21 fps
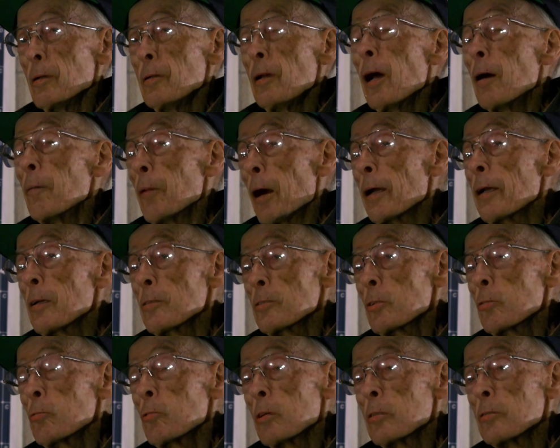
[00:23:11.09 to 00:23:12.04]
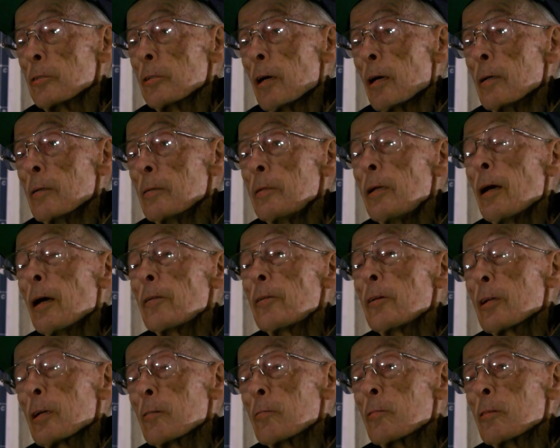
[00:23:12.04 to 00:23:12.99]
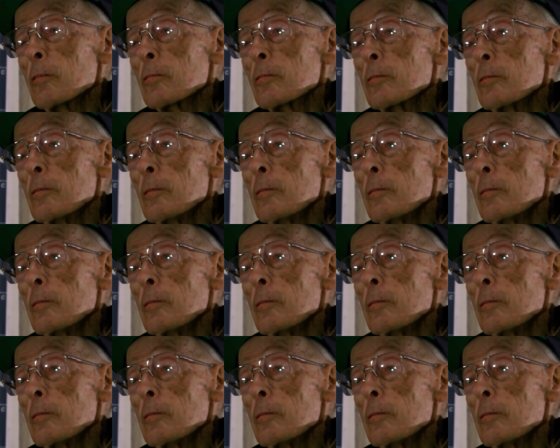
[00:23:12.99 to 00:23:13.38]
Yeah, I guess it was. Yeah, yeah, I think it was.